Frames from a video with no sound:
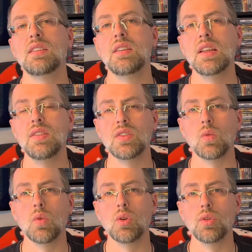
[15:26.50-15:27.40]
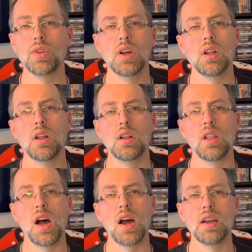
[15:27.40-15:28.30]
in this world
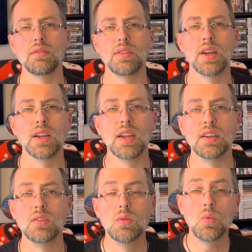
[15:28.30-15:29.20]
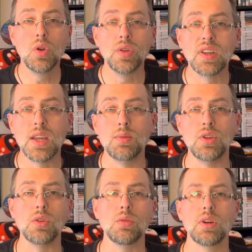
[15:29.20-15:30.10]
alive, and really keeps
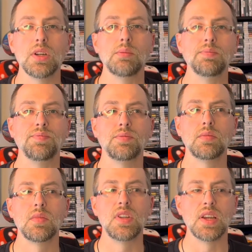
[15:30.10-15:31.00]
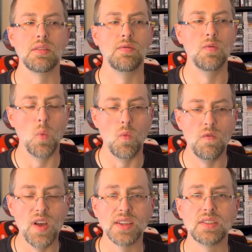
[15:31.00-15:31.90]
you
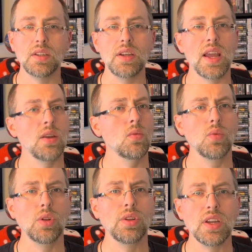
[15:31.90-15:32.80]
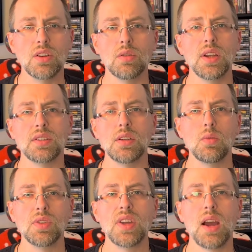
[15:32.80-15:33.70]
vested and really interested in
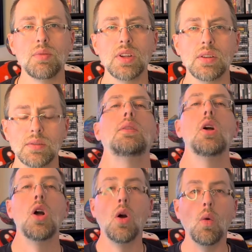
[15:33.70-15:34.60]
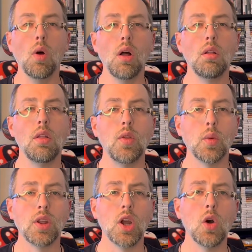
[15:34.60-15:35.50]
what's happening. Well, there
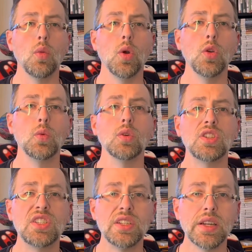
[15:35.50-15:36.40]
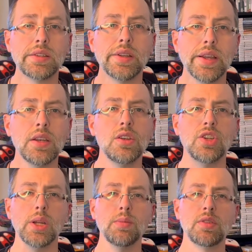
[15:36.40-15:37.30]
we go. Those were 6 hidden
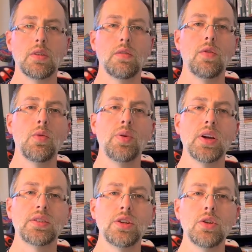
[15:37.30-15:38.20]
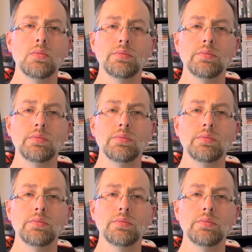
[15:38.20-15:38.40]
gems for the PS2.